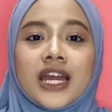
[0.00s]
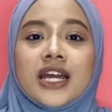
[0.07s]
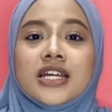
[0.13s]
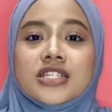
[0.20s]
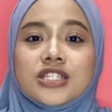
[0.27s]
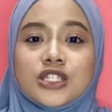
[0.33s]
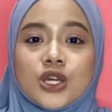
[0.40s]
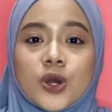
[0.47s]

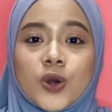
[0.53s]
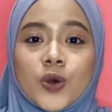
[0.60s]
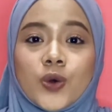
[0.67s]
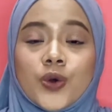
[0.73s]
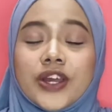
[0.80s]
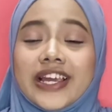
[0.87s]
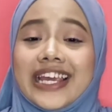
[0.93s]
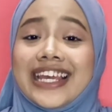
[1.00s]
So,
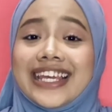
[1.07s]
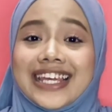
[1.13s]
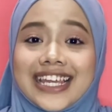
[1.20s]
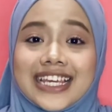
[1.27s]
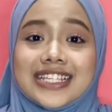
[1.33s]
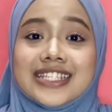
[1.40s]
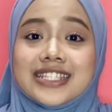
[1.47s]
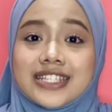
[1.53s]
in
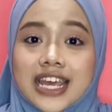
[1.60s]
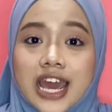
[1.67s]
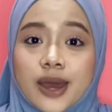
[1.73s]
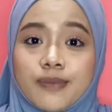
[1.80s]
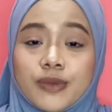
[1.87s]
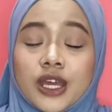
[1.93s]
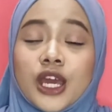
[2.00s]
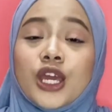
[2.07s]
this step,
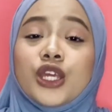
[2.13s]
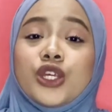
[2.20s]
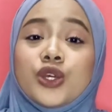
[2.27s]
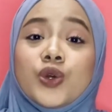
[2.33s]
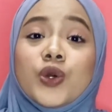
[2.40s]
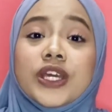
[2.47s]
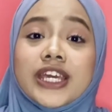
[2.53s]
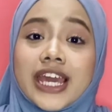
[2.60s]

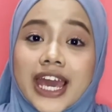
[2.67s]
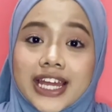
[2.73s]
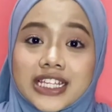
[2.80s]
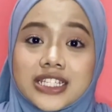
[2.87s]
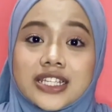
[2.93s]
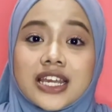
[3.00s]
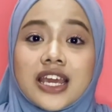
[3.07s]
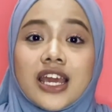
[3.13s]
you can
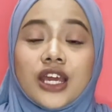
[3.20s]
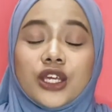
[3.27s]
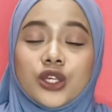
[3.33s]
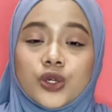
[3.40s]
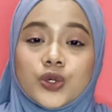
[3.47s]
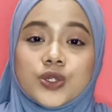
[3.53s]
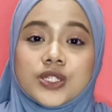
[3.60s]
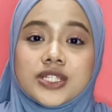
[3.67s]

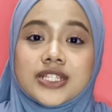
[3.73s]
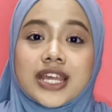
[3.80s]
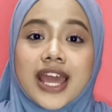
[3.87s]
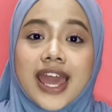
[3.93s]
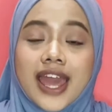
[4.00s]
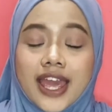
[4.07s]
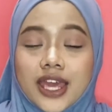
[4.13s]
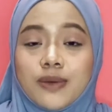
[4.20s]
use
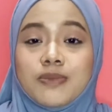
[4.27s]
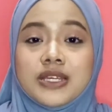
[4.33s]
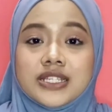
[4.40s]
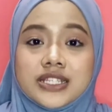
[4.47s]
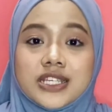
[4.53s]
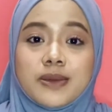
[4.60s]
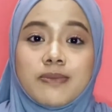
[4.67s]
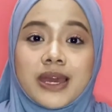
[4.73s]

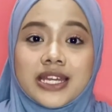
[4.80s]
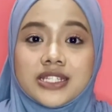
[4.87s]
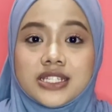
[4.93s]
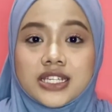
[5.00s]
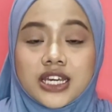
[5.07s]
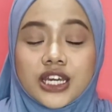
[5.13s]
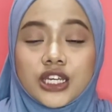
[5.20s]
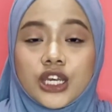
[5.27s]
ABC
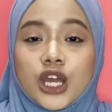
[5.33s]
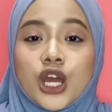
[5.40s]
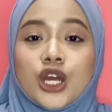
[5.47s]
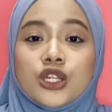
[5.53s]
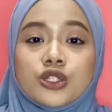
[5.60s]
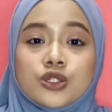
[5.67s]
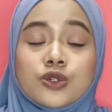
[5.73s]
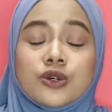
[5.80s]
method
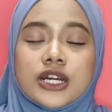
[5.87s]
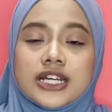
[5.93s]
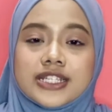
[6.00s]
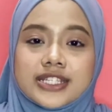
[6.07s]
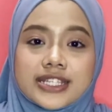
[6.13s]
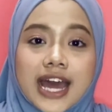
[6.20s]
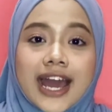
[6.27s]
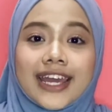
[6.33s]
to
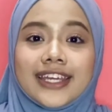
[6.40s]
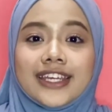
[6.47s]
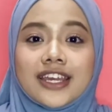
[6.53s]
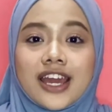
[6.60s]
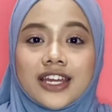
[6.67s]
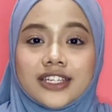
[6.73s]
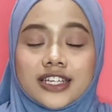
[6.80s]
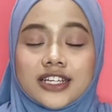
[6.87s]
assign
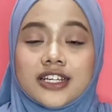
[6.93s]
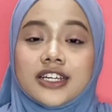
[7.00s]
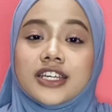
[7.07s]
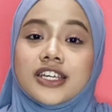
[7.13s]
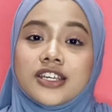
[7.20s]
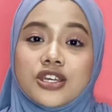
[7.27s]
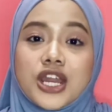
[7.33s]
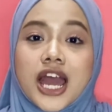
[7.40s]
the
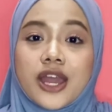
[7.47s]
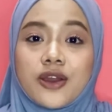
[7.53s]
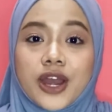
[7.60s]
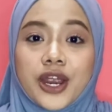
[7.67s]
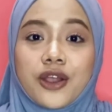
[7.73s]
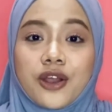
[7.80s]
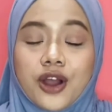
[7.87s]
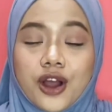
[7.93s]

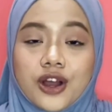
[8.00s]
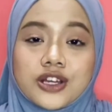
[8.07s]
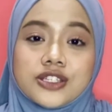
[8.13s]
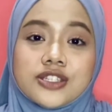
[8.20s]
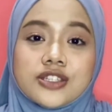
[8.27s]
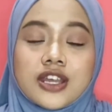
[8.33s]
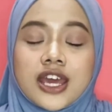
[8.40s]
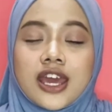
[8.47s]
indirect costs
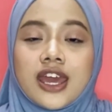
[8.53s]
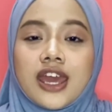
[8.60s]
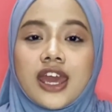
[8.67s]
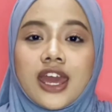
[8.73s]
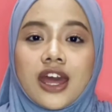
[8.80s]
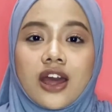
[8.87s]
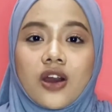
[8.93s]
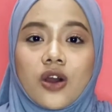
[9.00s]

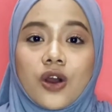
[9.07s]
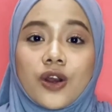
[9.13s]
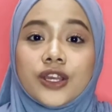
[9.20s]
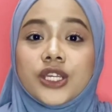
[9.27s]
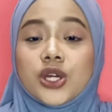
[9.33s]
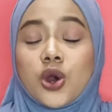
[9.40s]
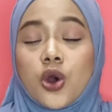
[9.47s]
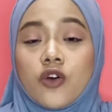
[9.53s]
or
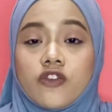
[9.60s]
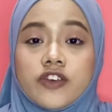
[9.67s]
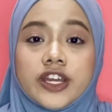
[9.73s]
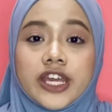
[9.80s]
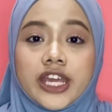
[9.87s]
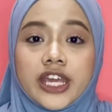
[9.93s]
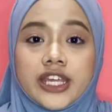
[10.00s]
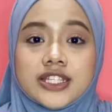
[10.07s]
the
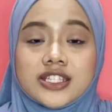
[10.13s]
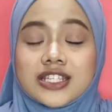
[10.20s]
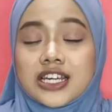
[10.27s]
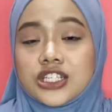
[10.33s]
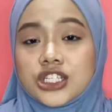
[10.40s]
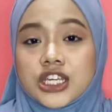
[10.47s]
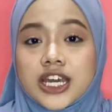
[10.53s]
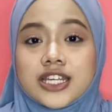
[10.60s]
overhead
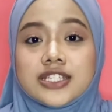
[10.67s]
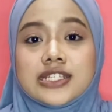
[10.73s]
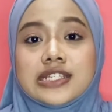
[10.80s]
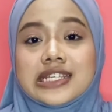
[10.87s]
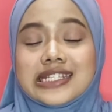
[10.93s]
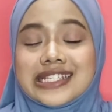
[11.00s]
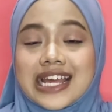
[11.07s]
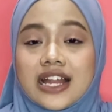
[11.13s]
such as
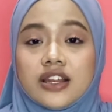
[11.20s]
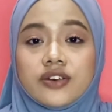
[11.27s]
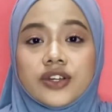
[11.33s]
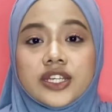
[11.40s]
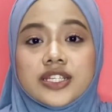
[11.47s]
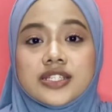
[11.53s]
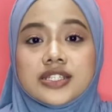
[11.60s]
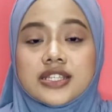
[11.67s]

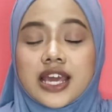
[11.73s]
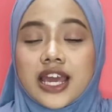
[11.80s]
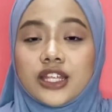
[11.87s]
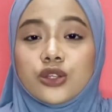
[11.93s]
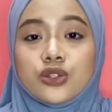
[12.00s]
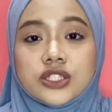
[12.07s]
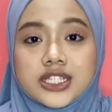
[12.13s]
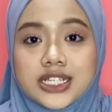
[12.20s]
salaries and
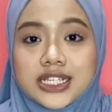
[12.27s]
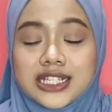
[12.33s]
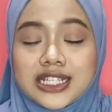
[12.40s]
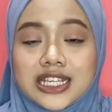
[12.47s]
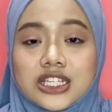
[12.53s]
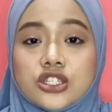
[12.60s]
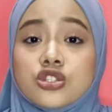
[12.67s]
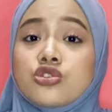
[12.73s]

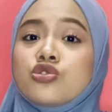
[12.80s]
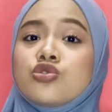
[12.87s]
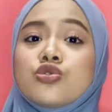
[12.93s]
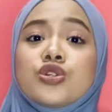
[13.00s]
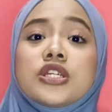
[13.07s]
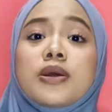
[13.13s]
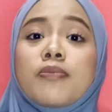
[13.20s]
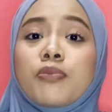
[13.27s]
utilities to
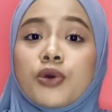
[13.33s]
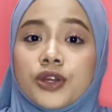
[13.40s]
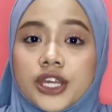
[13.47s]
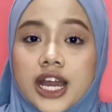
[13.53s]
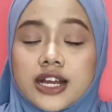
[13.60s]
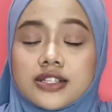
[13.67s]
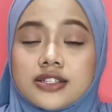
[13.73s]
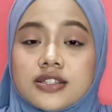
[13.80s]
the
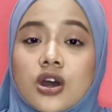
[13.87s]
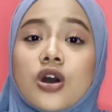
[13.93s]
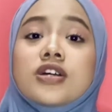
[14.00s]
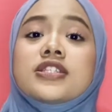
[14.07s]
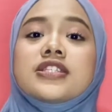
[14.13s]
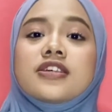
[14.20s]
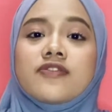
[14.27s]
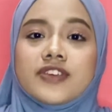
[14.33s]
products or
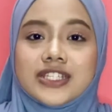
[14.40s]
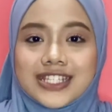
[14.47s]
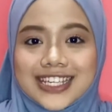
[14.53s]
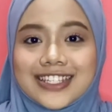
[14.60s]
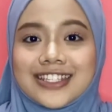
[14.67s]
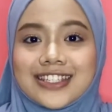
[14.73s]
services.